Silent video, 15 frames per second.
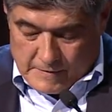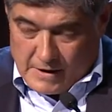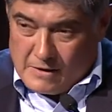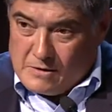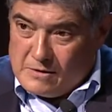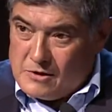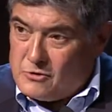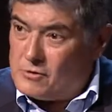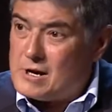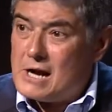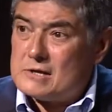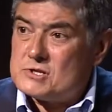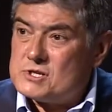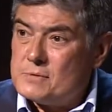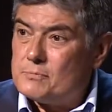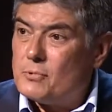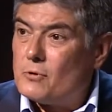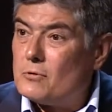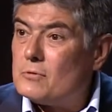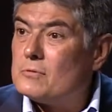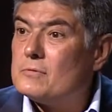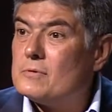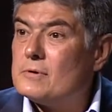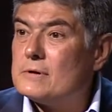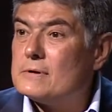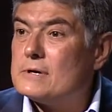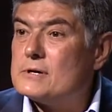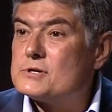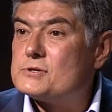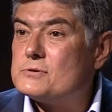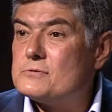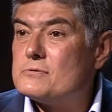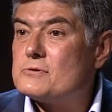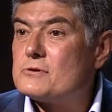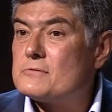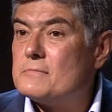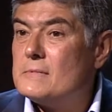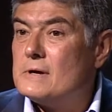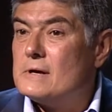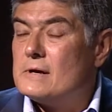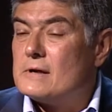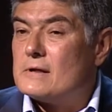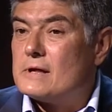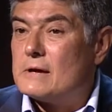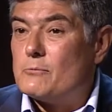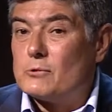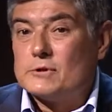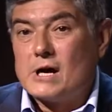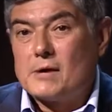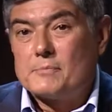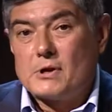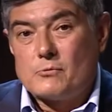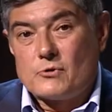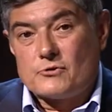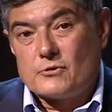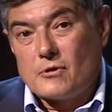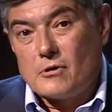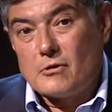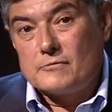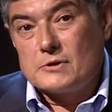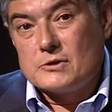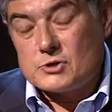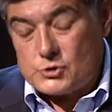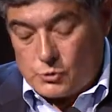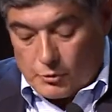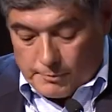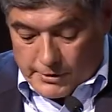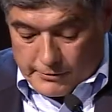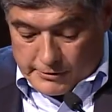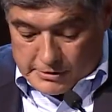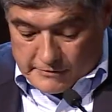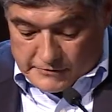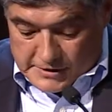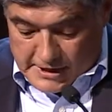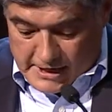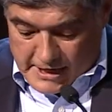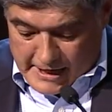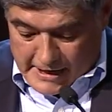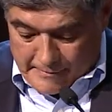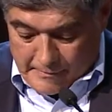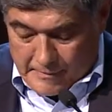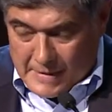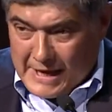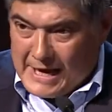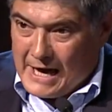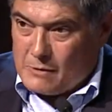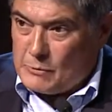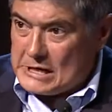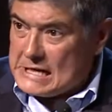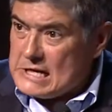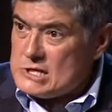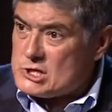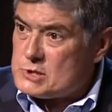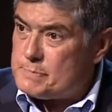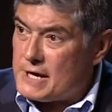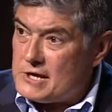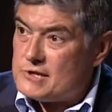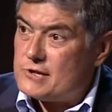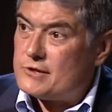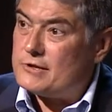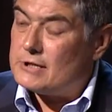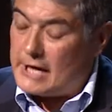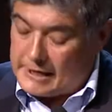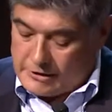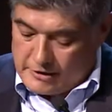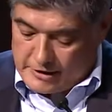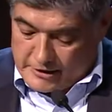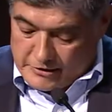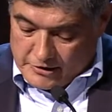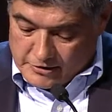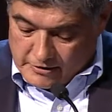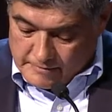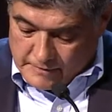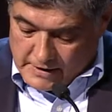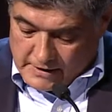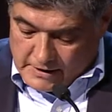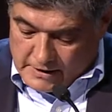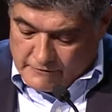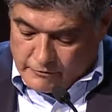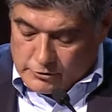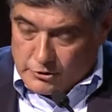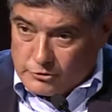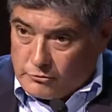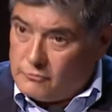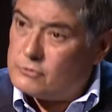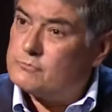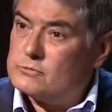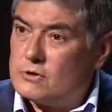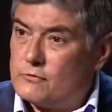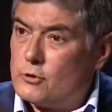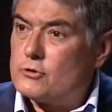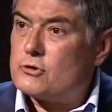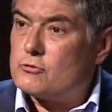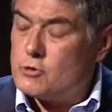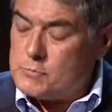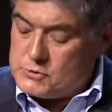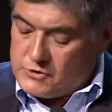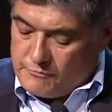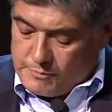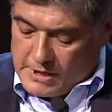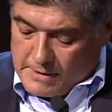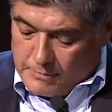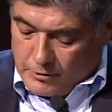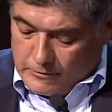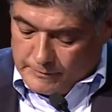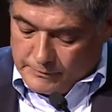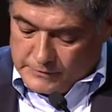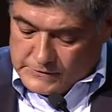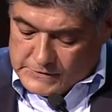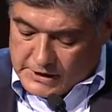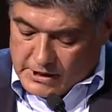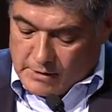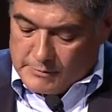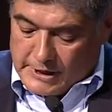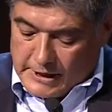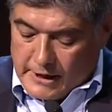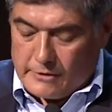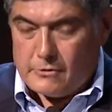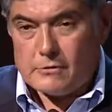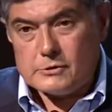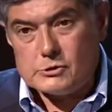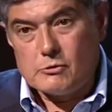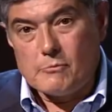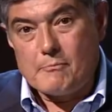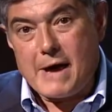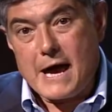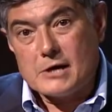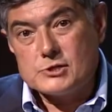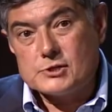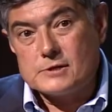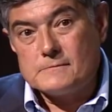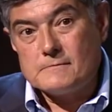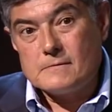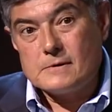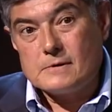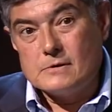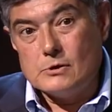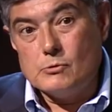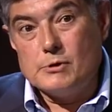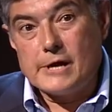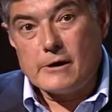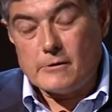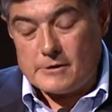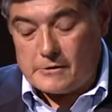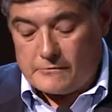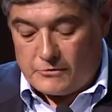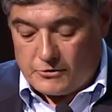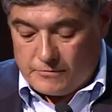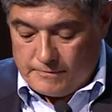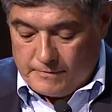These are not simple issues. They will not be resolved in a short period of time. And we need spaces like this for diverse groups of people to come together to imagine new narratives,